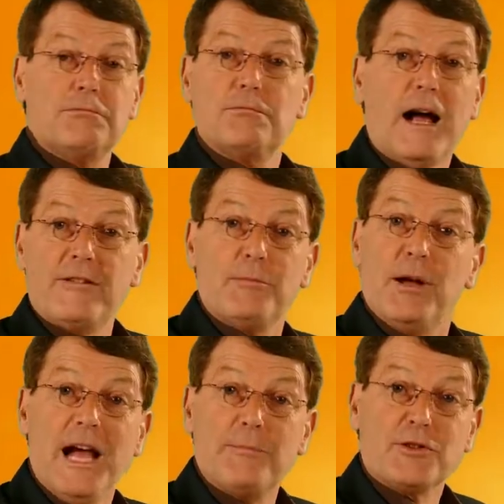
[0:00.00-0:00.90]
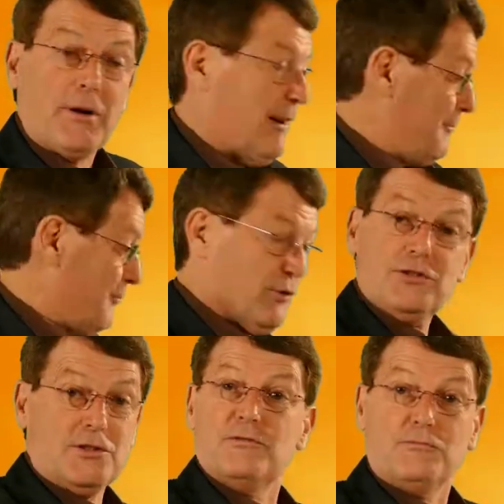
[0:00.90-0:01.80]
waving my arms around,
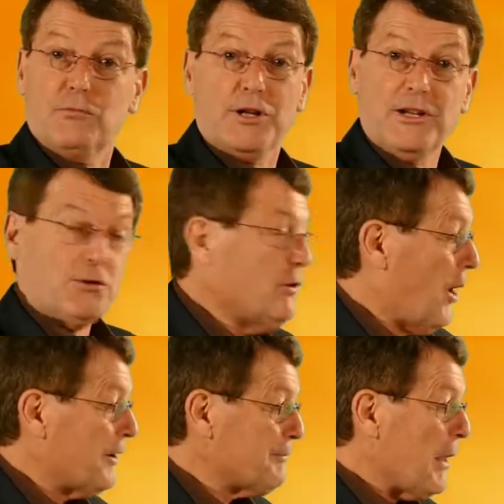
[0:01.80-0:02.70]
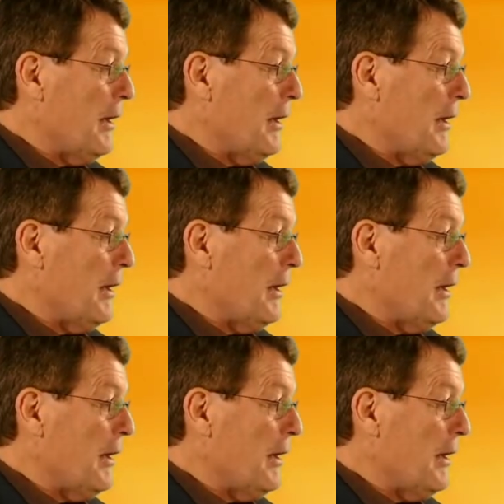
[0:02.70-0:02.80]
which is what I do a lot.